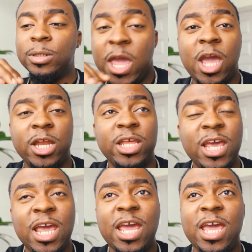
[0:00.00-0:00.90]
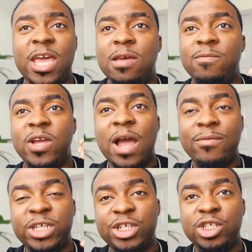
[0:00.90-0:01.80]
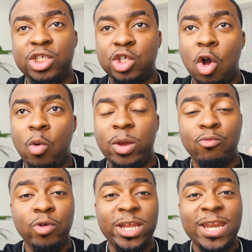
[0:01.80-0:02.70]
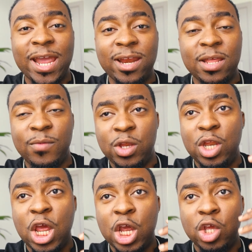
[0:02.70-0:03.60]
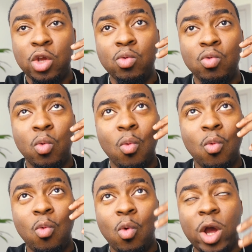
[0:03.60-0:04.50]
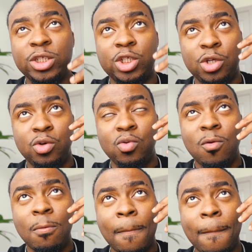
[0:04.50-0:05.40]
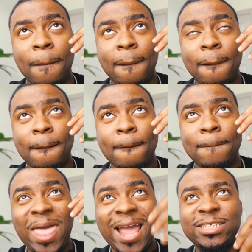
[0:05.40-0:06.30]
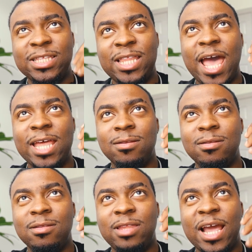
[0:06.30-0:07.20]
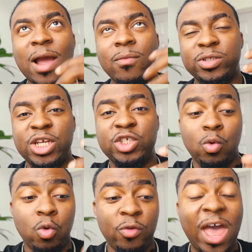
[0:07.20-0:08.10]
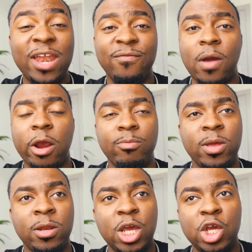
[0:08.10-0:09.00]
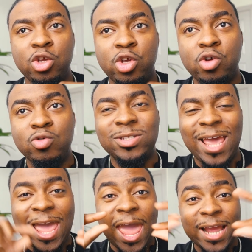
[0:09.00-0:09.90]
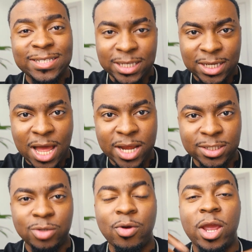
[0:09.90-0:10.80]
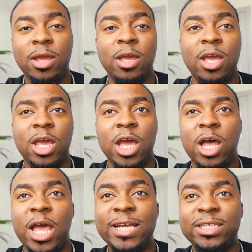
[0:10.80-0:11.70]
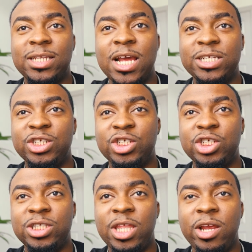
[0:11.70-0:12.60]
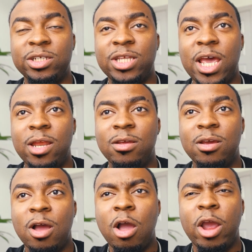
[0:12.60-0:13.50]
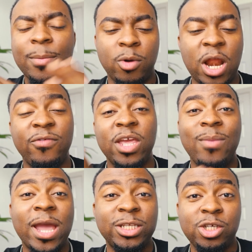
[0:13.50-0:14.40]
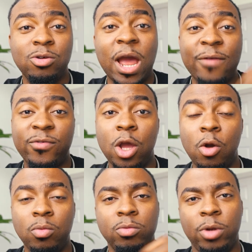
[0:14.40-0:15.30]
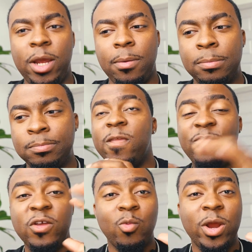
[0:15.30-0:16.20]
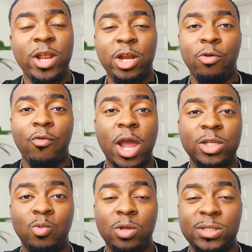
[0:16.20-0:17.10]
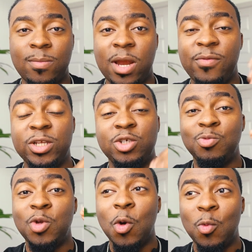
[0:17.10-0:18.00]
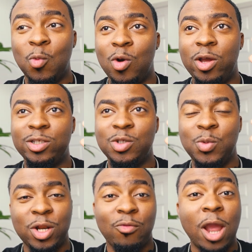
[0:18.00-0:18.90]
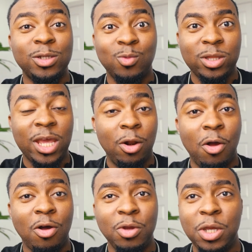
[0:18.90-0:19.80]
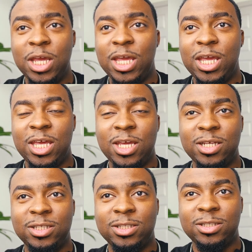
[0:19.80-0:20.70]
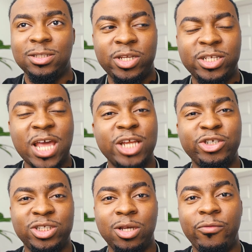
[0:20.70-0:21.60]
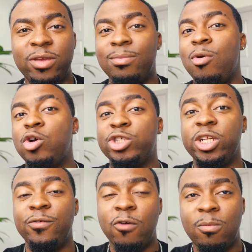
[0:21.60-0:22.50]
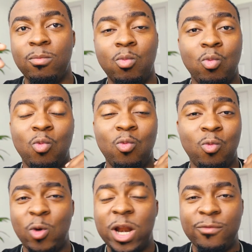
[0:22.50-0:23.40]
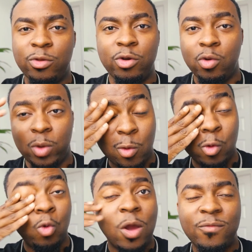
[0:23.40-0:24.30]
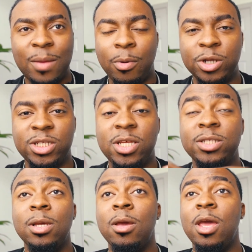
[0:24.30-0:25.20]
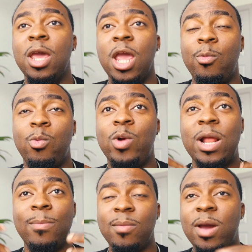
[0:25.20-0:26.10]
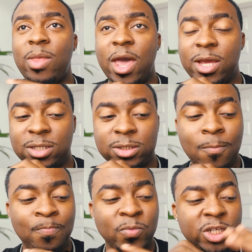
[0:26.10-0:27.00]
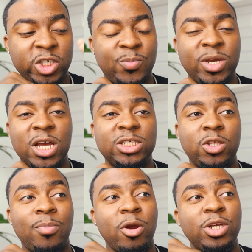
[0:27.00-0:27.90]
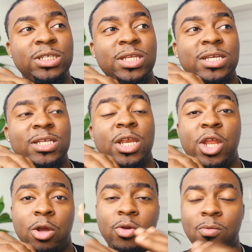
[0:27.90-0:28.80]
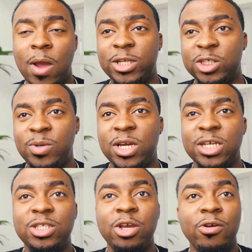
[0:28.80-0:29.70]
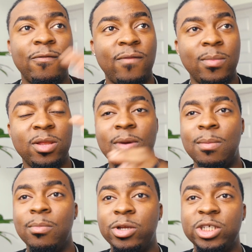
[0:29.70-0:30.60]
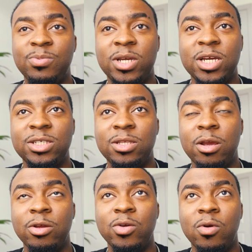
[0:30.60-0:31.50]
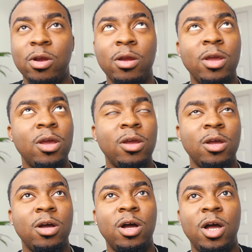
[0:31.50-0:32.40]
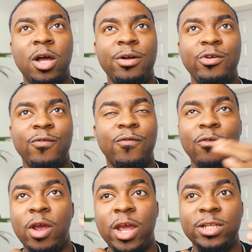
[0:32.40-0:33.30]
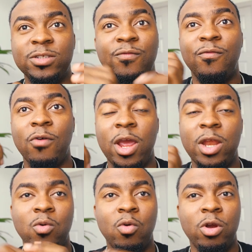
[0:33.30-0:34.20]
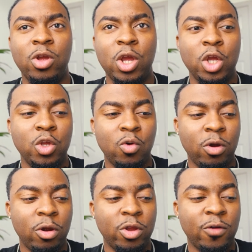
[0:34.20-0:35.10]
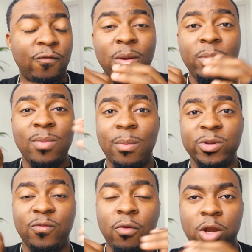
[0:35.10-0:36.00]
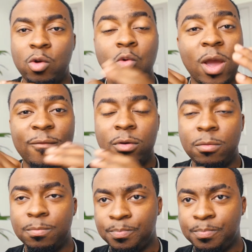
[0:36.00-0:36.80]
And if the conversation is going really negative and you want to exit that conversation or that environment, use exit lines, right? Exit lines is just things that, all right, I'm gonna have to get back to you, I have to go, right? The fifth way to interact with somebody that you don't want to interact with at all is detach yourself emotionally from whatever they're doing or whoever that person is. And what I mean by that is just because the person is near you, right? Just because they're your family member, just because they're your friend's friend or your family member's friend, whoever,